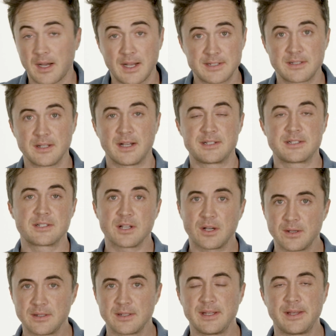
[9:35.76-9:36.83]
I
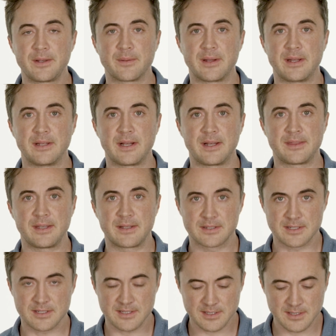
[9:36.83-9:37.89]
totally agree. I think
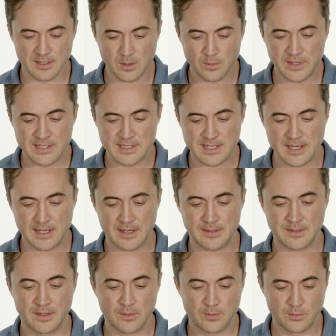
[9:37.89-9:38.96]
slowing
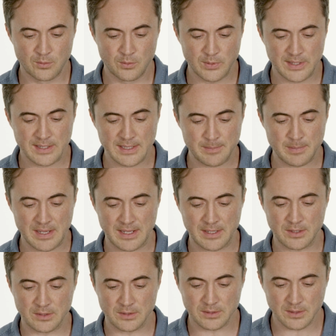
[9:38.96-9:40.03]
down, really
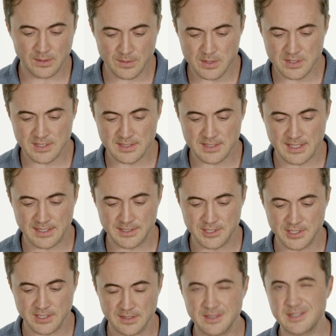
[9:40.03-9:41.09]
paying close attention.